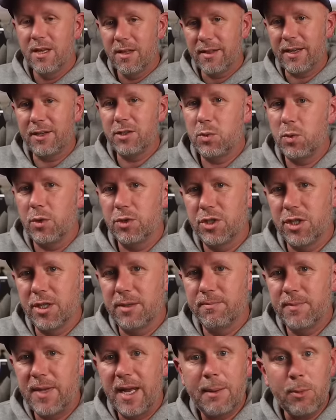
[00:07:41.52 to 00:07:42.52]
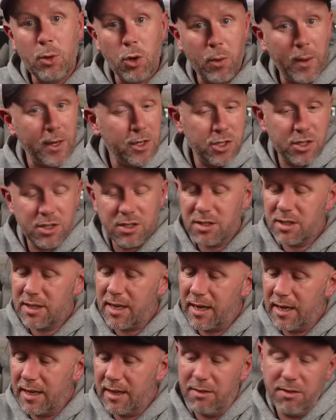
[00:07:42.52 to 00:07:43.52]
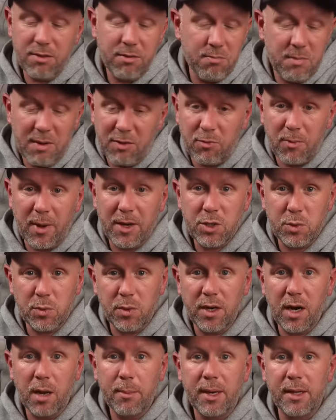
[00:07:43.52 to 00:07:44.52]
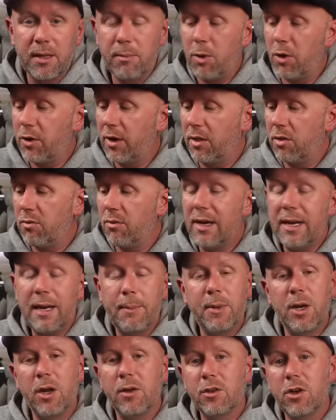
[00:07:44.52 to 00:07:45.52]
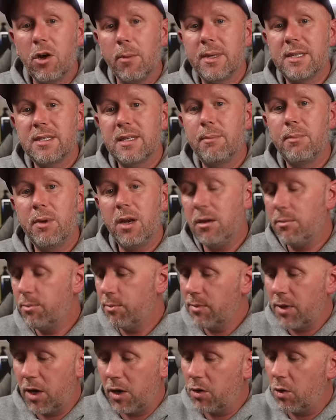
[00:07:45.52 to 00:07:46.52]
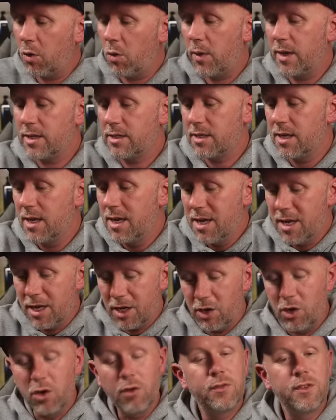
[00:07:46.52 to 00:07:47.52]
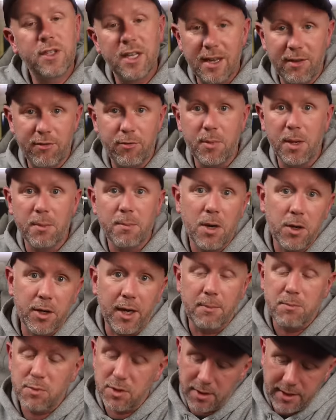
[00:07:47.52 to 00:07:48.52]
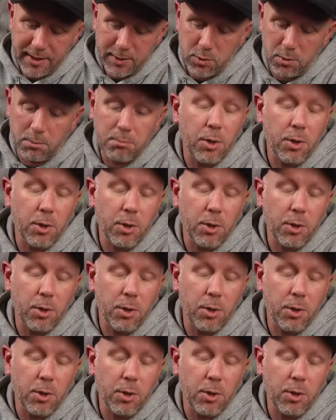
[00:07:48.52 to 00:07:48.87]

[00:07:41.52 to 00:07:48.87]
Thanks for watching. Any more questions, any information you want to know about the Pocket 3, let me know in the comments down below. I'd always love to hear from you. Okay, see you in the next one.